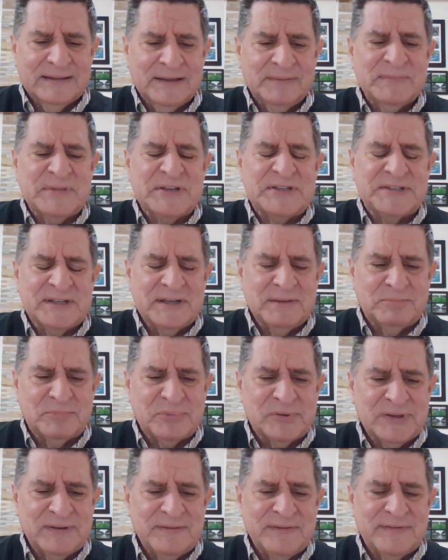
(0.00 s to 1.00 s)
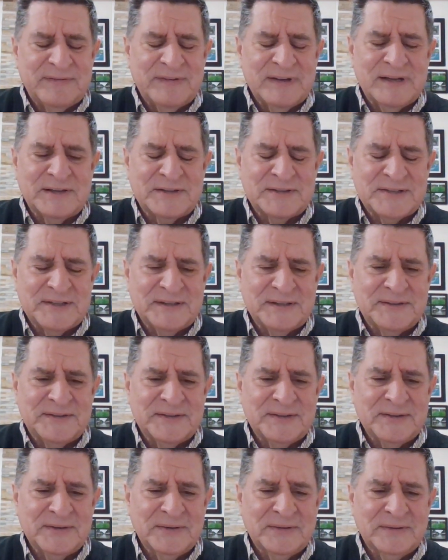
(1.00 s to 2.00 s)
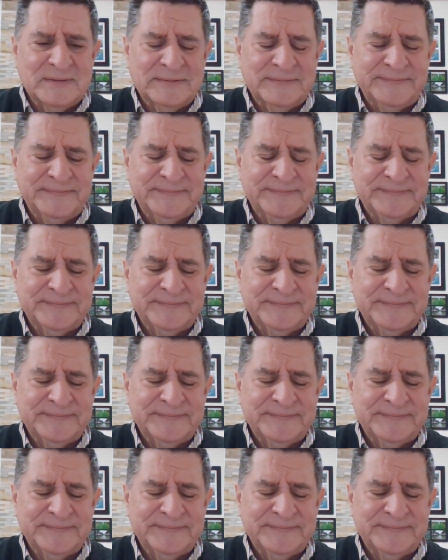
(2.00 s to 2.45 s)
let me say a prayer of thanks unto you.